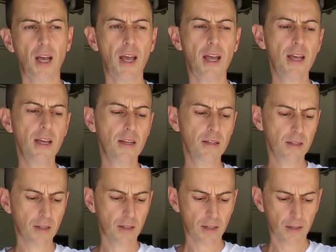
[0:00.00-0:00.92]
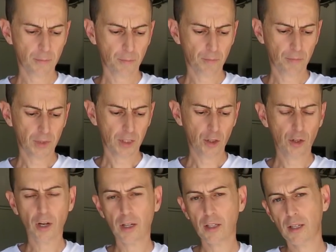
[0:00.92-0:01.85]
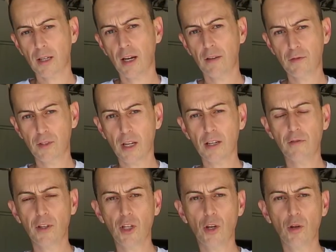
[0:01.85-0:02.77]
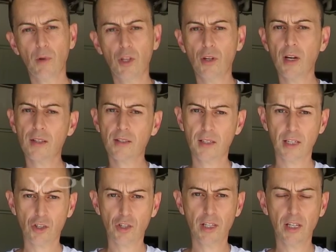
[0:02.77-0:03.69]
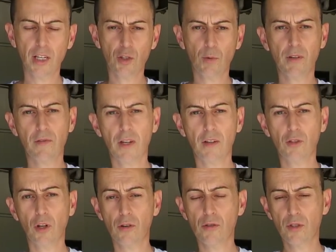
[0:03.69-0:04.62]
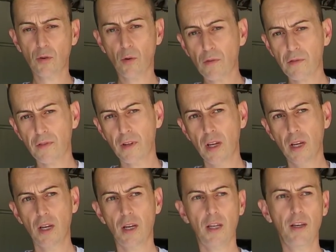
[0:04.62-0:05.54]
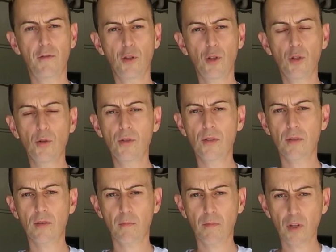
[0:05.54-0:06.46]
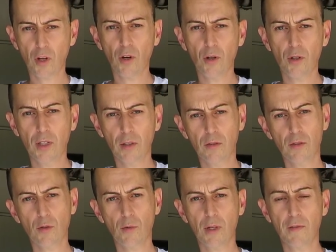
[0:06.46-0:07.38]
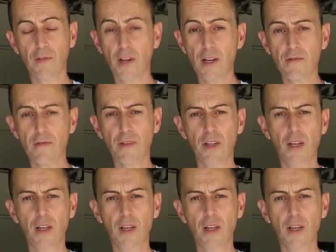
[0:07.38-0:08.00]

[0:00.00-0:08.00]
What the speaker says: And you know, I've done a video where you guys can actually get $25 off if you use the code Hilton25